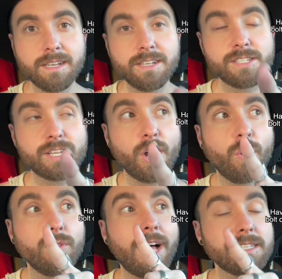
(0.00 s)

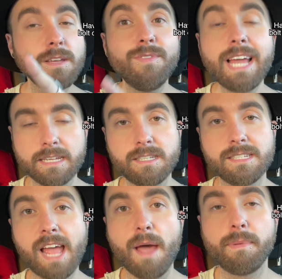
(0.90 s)
So lots of
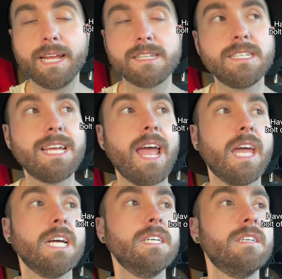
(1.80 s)
yeses happening
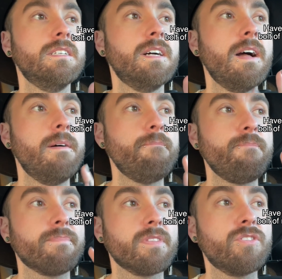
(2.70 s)
today.
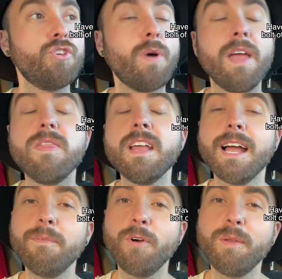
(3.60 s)
Do I think
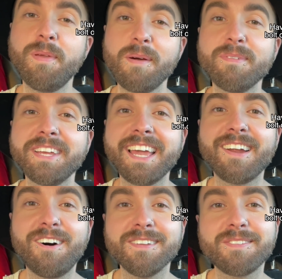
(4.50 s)
I'm going to be able to get
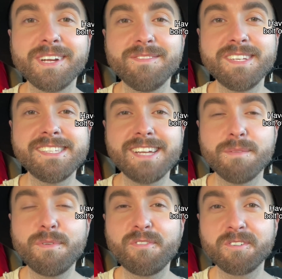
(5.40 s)
all 3 of these
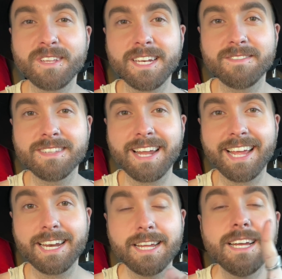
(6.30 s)
done before the end of the night?